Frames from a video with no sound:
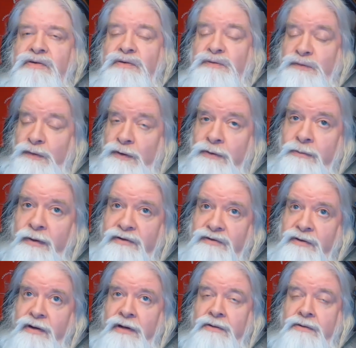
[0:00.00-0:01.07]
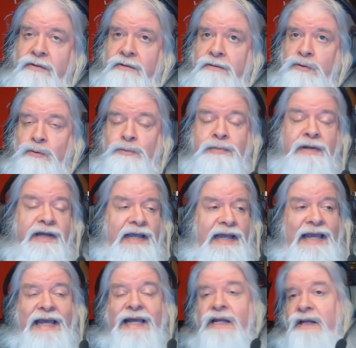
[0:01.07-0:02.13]
She's very much out of the loop, like
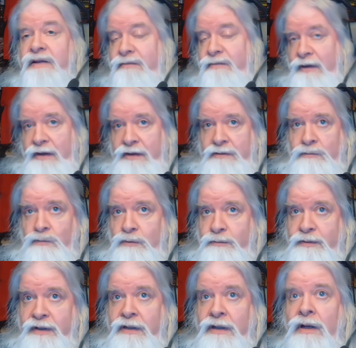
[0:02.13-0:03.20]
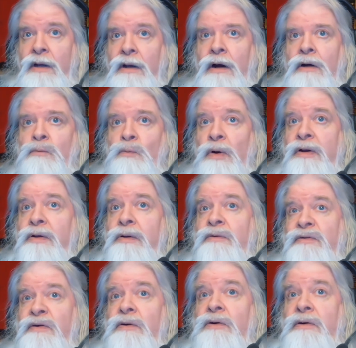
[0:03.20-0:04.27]
any Thayan would be, on what
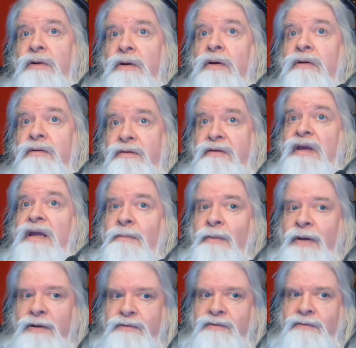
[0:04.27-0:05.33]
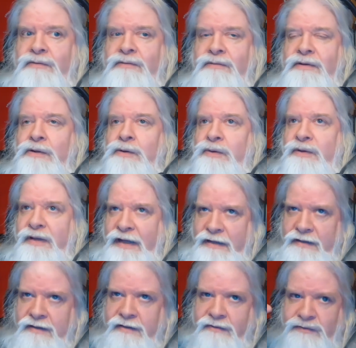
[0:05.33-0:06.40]
goes on Thaymount, you know, in
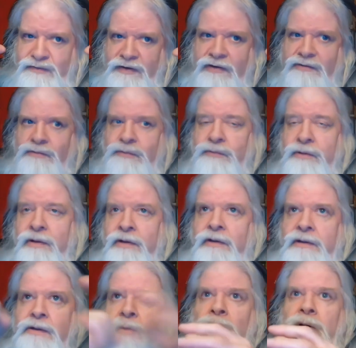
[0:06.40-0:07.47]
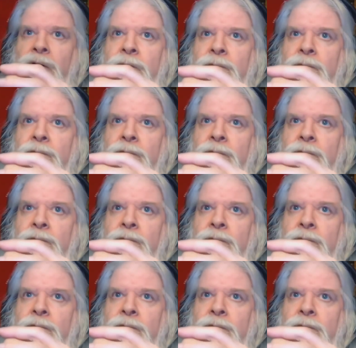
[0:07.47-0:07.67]
that the central, you know,